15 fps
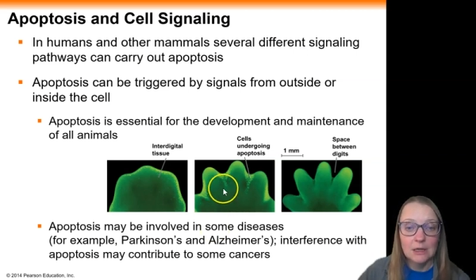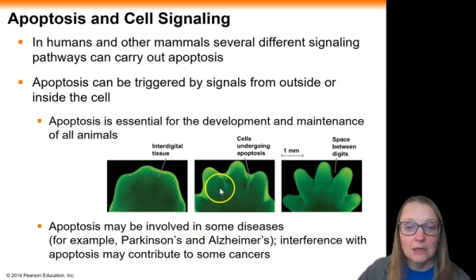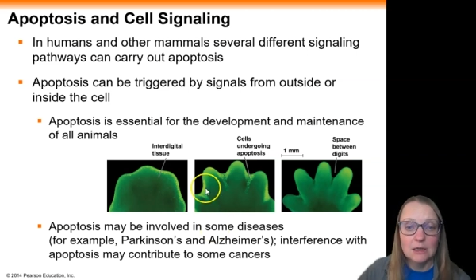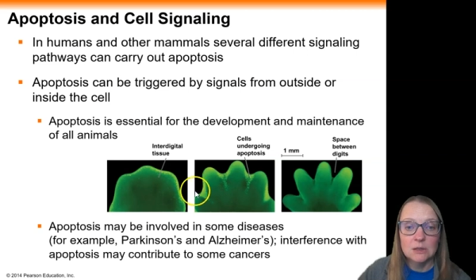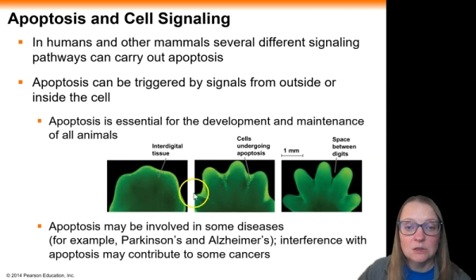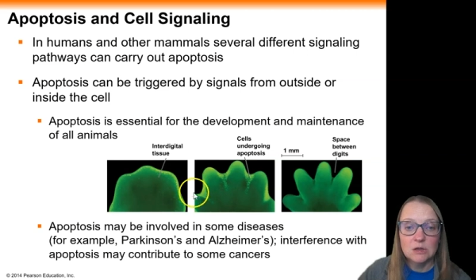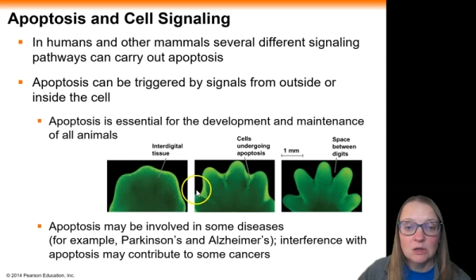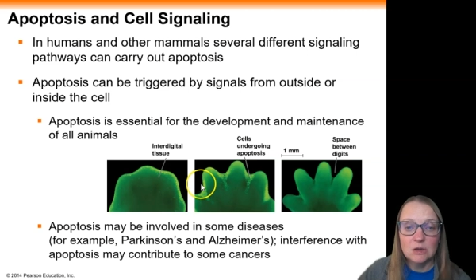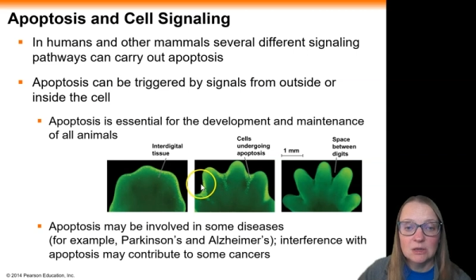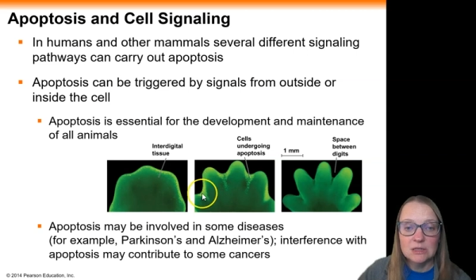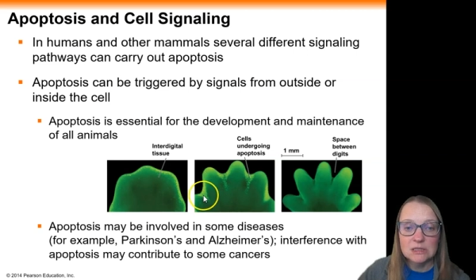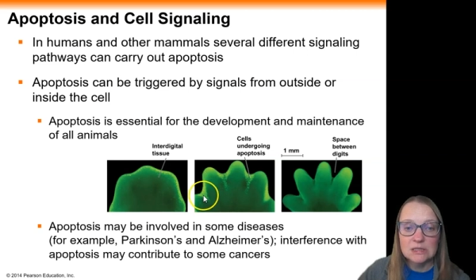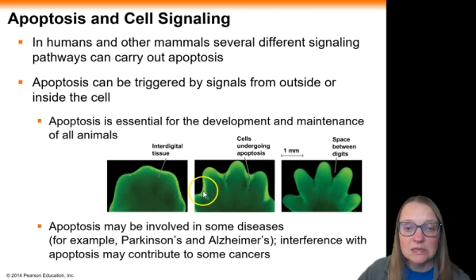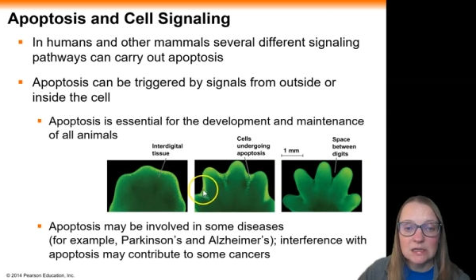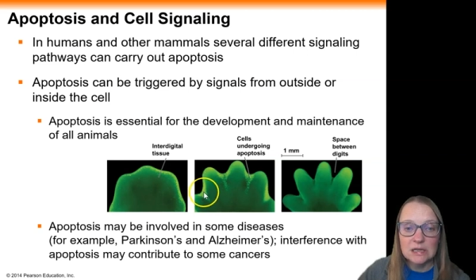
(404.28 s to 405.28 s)
And so you can
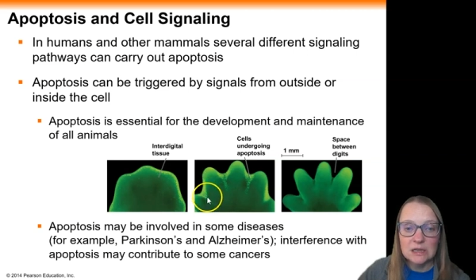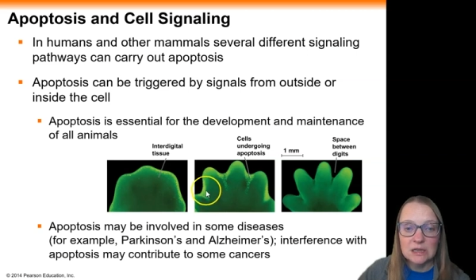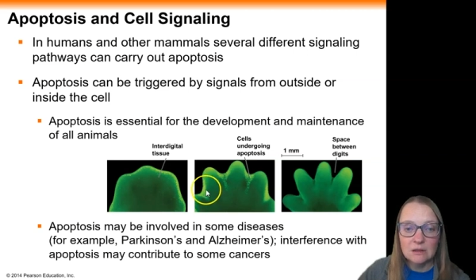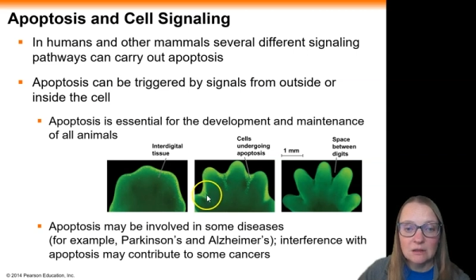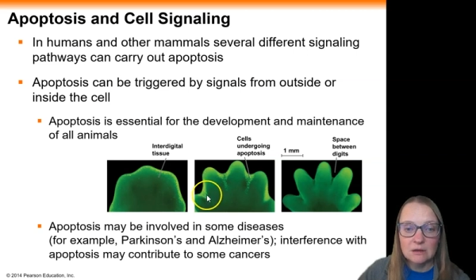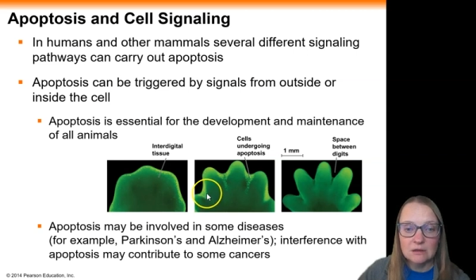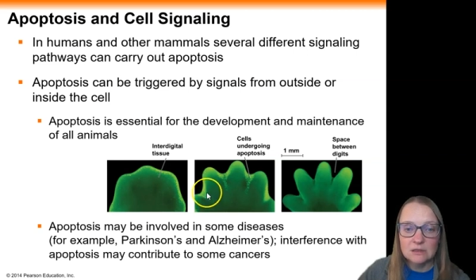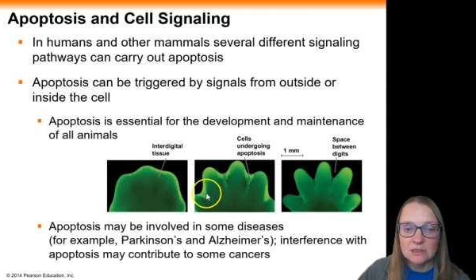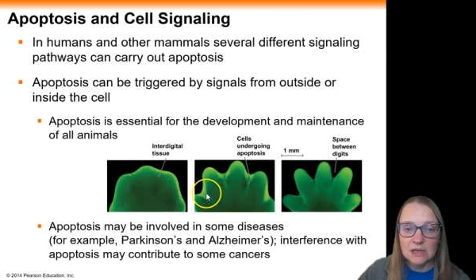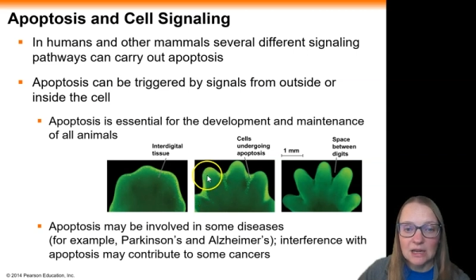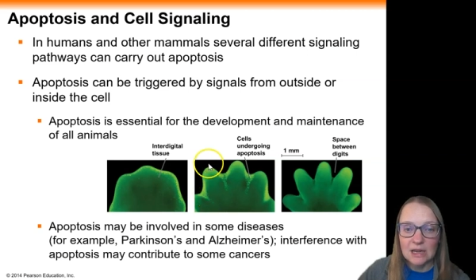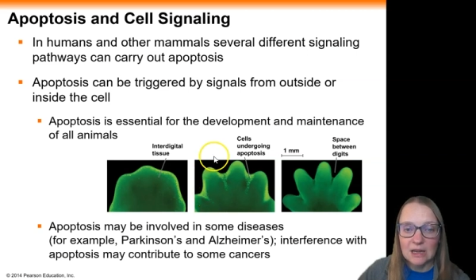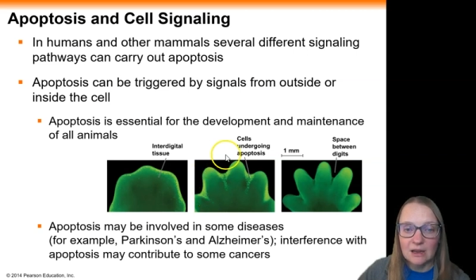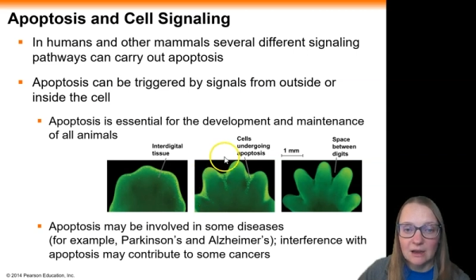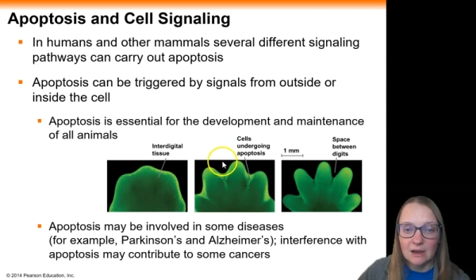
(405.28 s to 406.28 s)
see there's
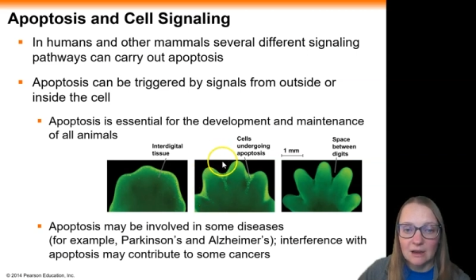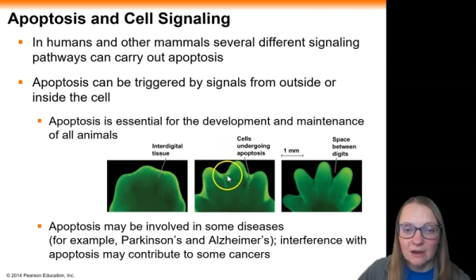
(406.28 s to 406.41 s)
a